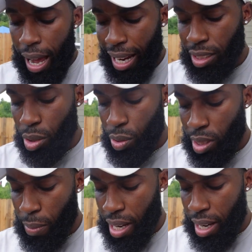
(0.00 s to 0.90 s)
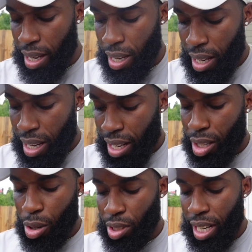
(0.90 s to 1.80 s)
I told this man to
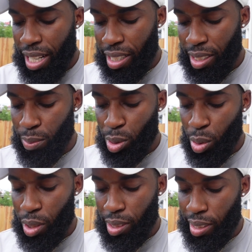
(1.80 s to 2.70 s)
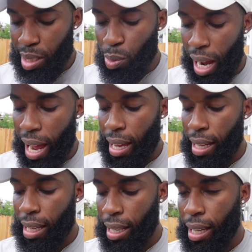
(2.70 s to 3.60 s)
go change into some shorts as he was hot.
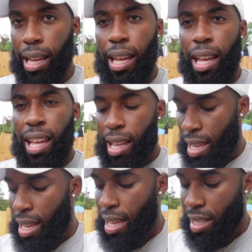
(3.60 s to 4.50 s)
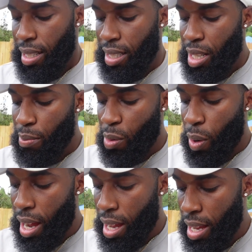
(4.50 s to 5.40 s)
Tell me
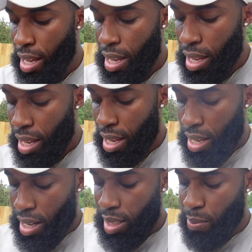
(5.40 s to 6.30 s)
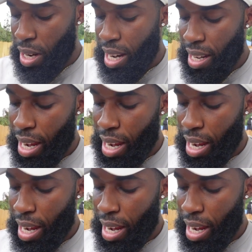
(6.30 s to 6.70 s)
why this man ain't